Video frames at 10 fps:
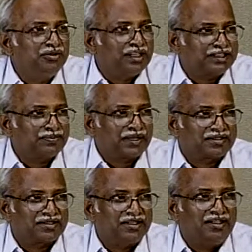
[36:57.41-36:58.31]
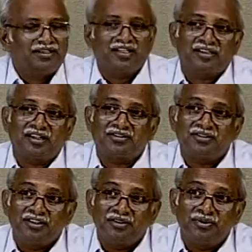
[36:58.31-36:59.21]
expect. That does
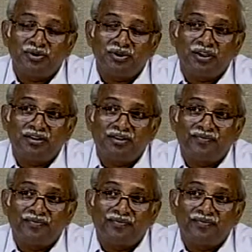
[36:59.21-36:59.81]
not give you the